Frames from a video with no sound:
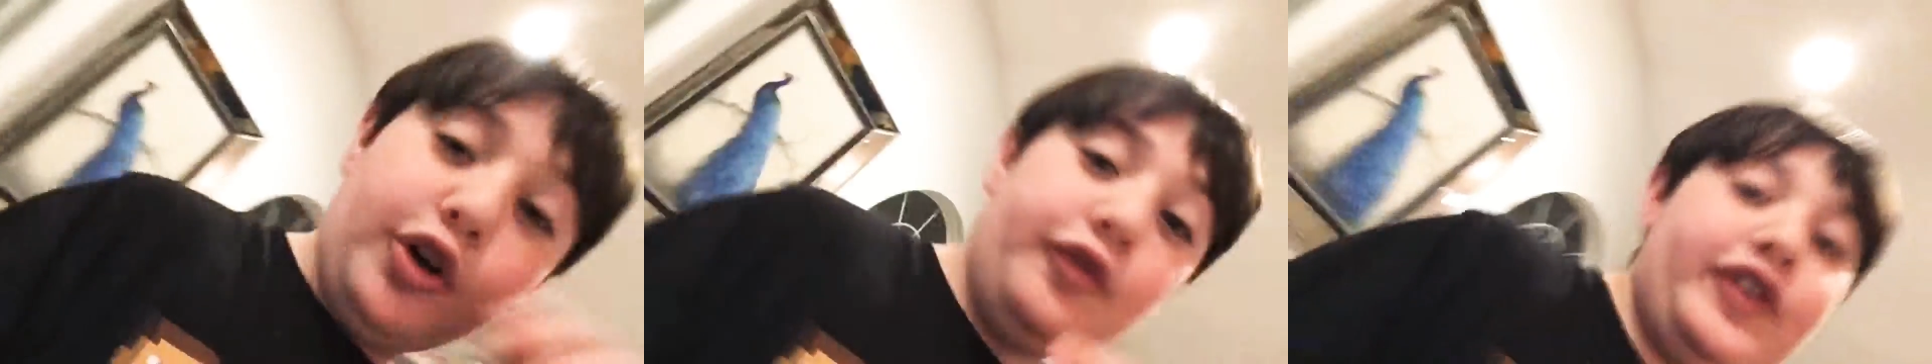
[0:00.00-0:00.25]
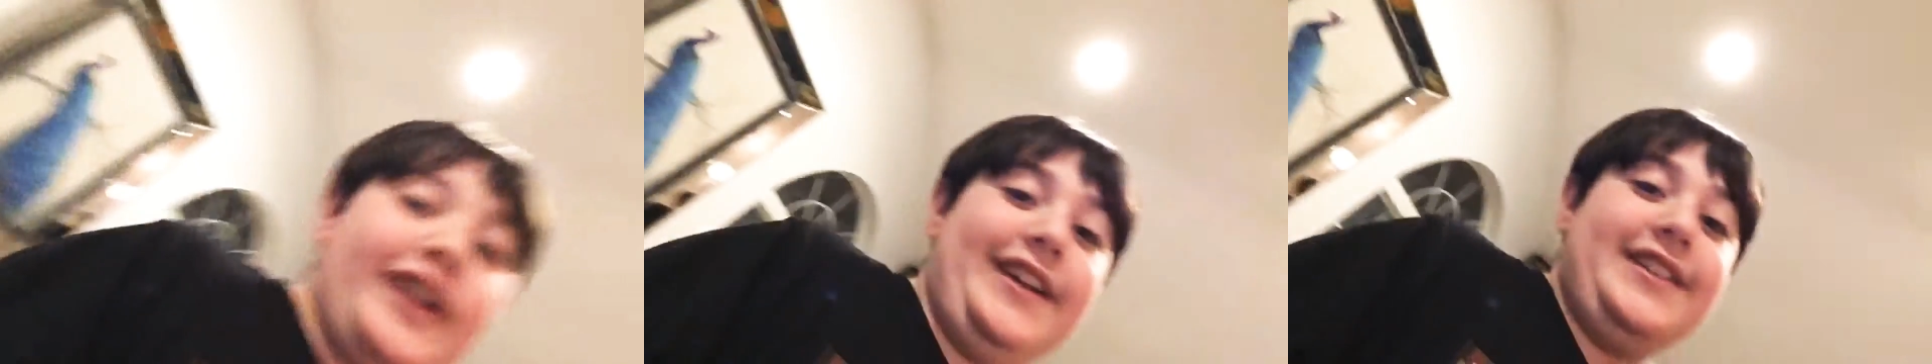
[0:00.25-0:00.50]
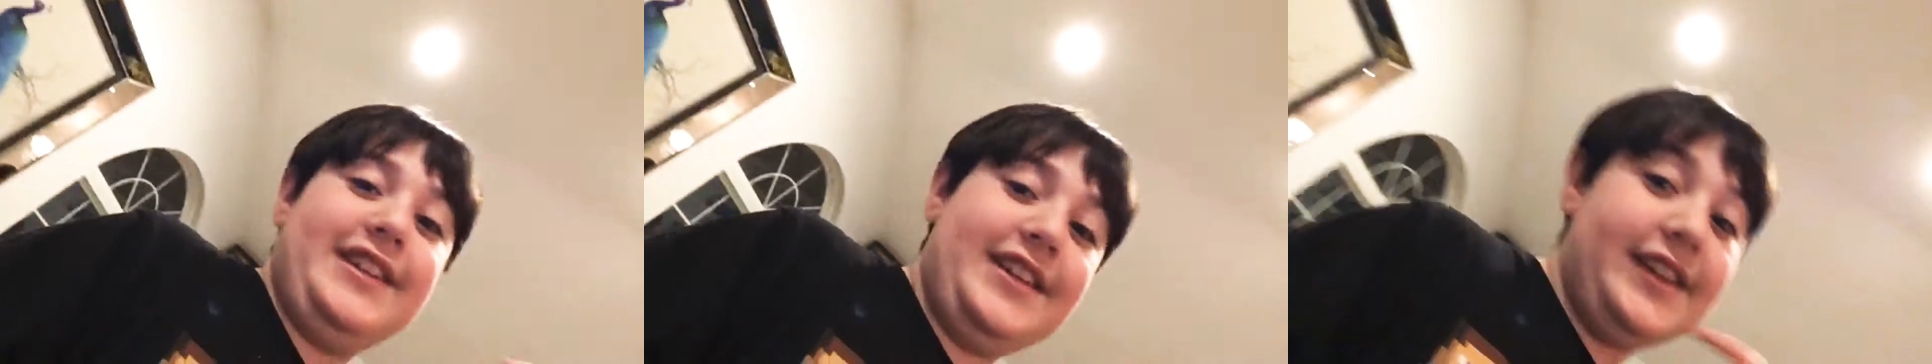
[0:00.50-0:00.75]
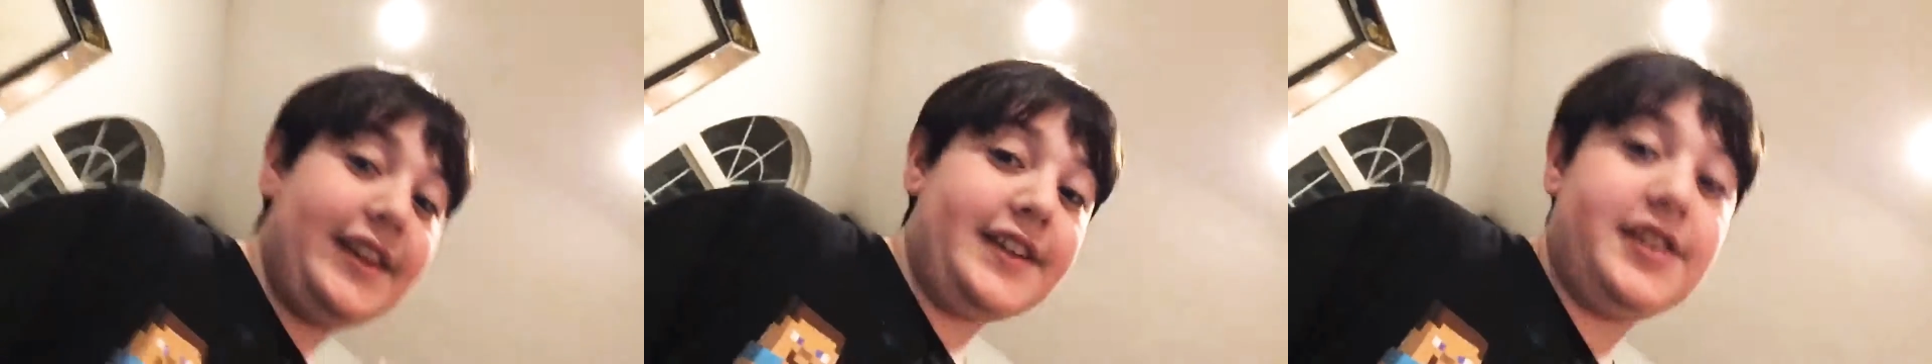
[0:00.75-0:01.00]
don't forget to
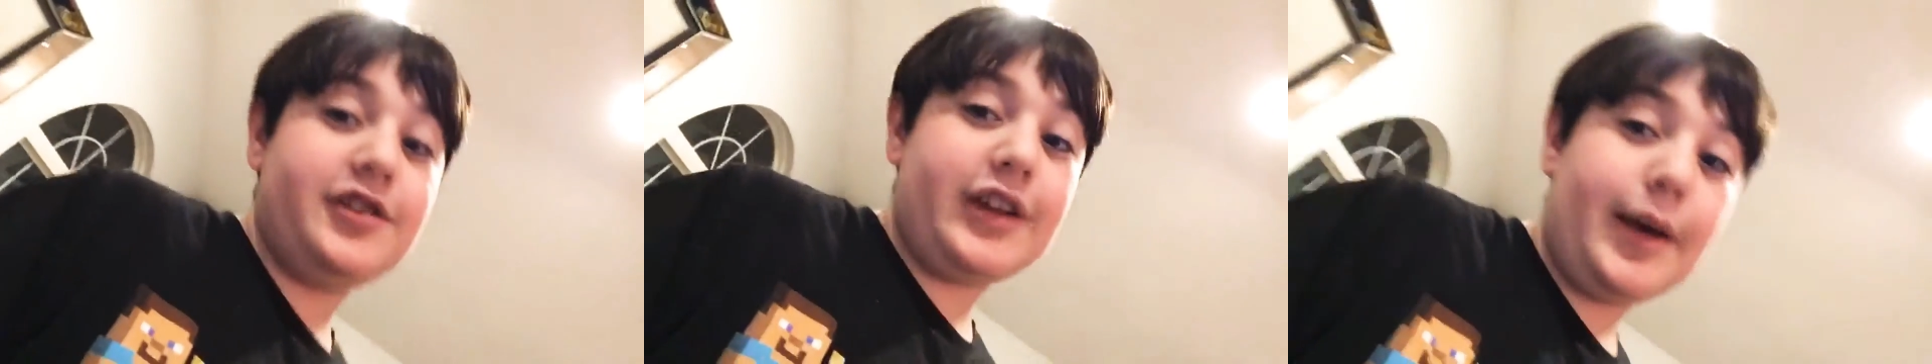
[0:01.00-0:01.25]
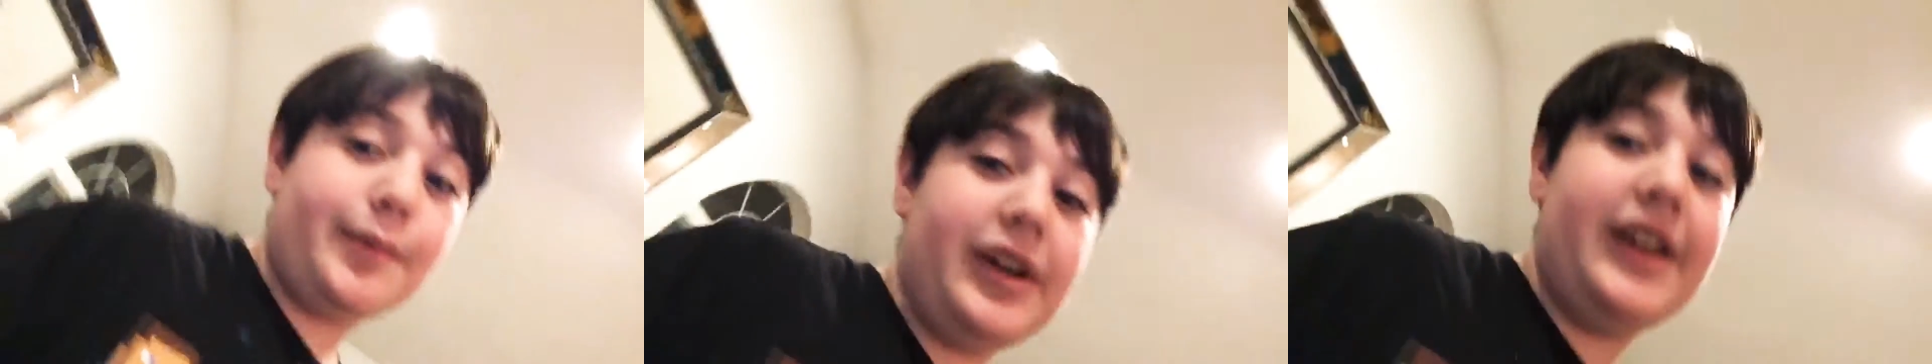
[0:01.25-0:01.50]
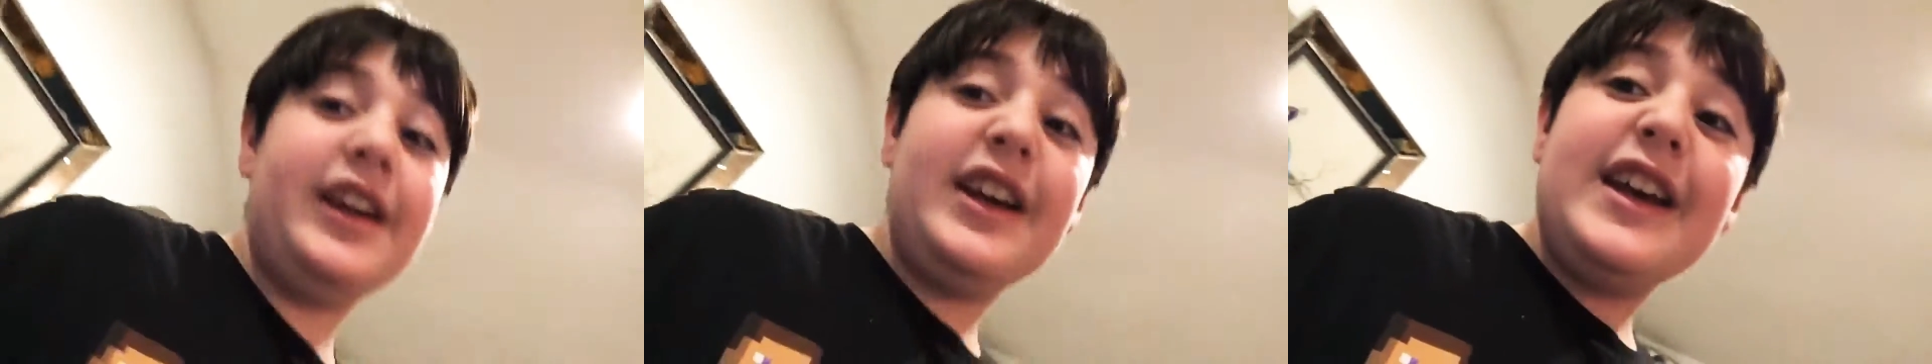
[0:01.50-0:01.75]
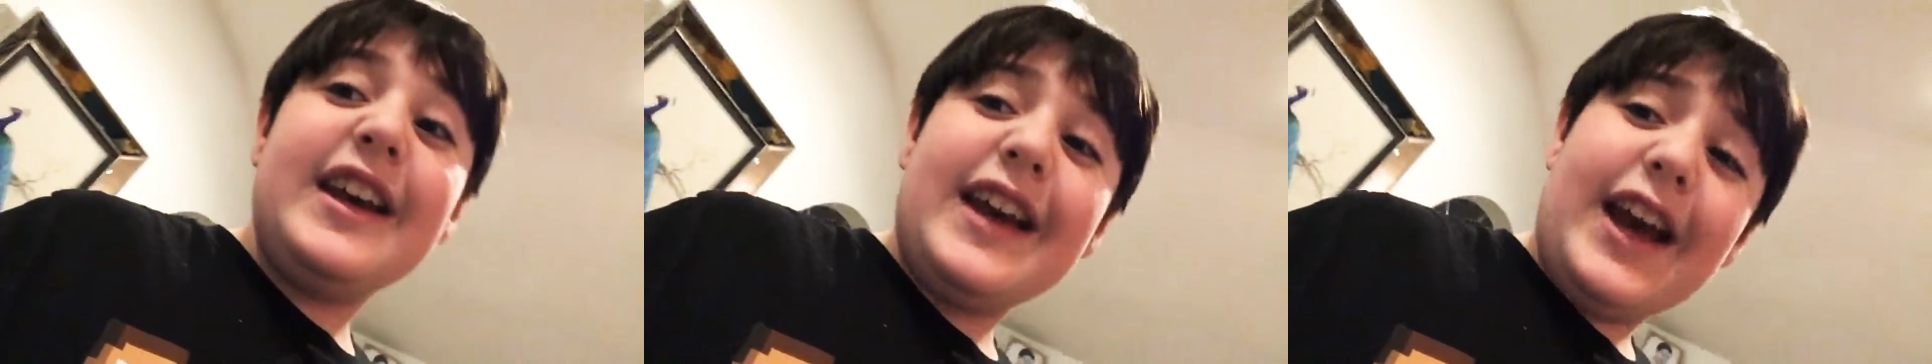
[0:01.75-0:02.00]
hit that subscribe button.
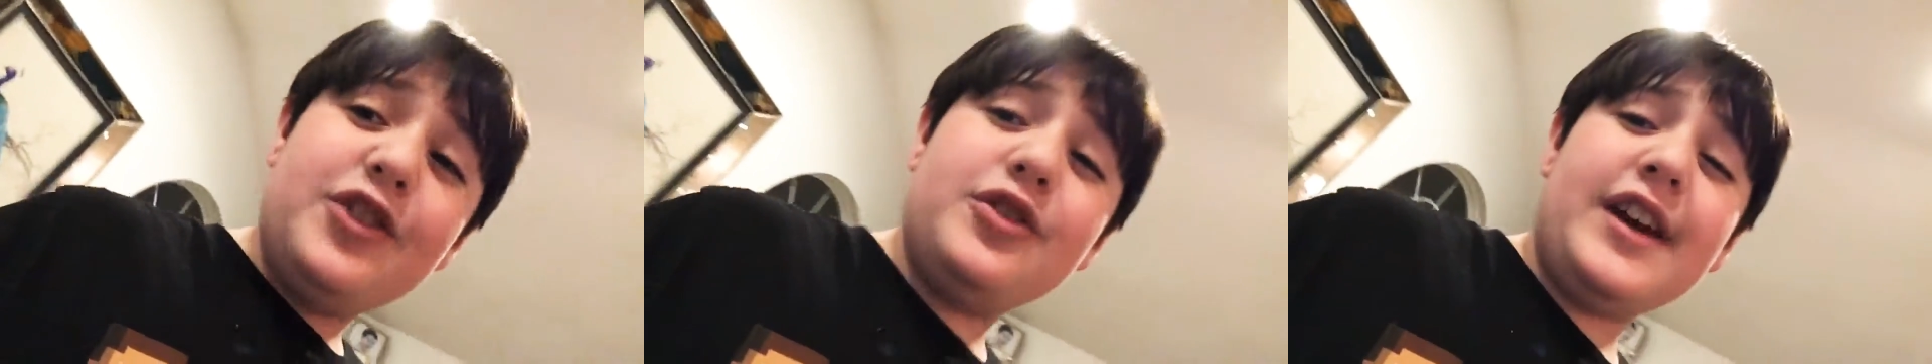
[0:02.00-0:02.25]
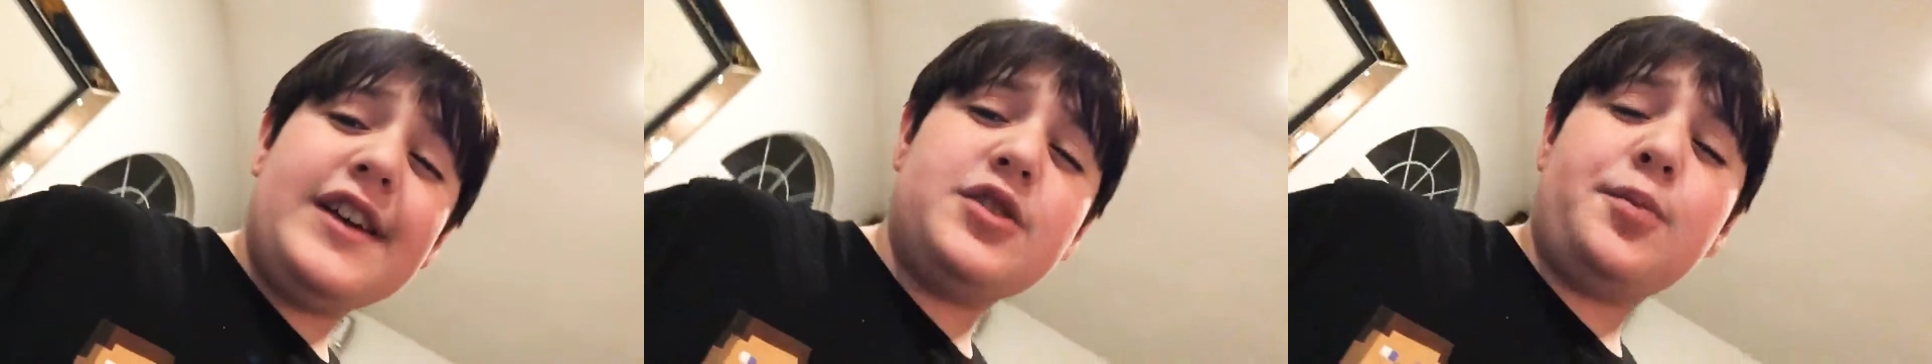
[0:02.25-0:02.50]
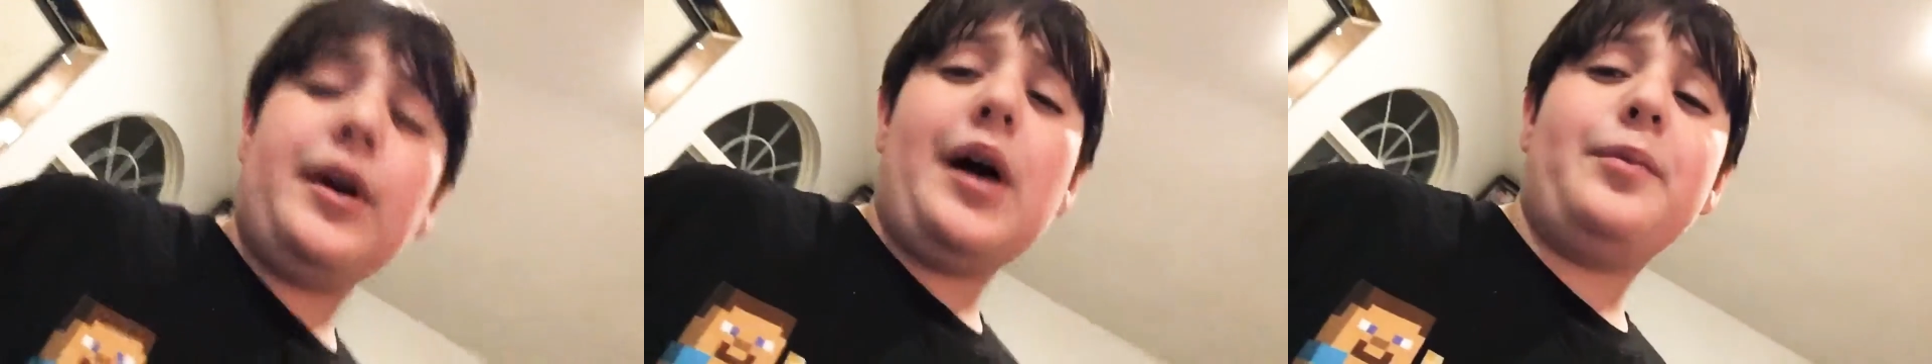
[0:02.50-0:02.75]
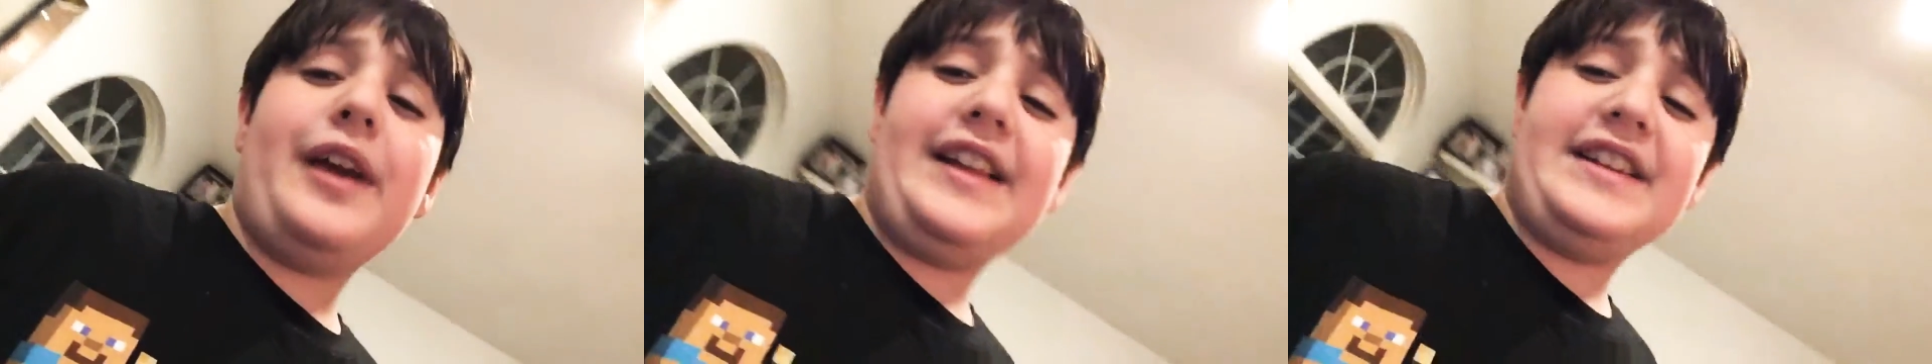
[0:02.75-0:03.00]
And you guys are
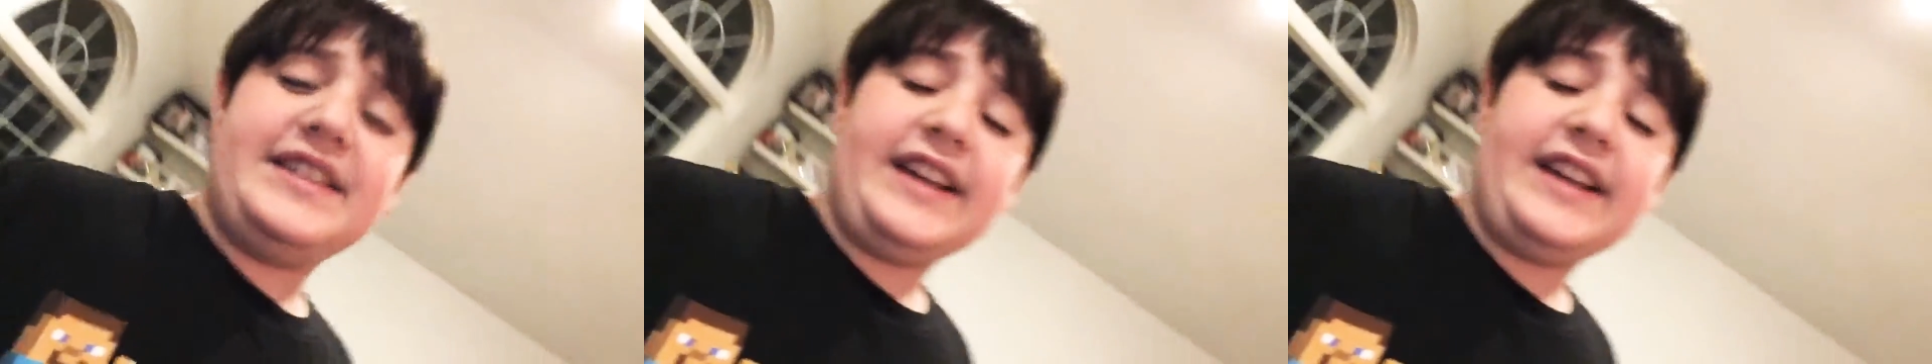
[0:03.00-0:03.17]
probably at the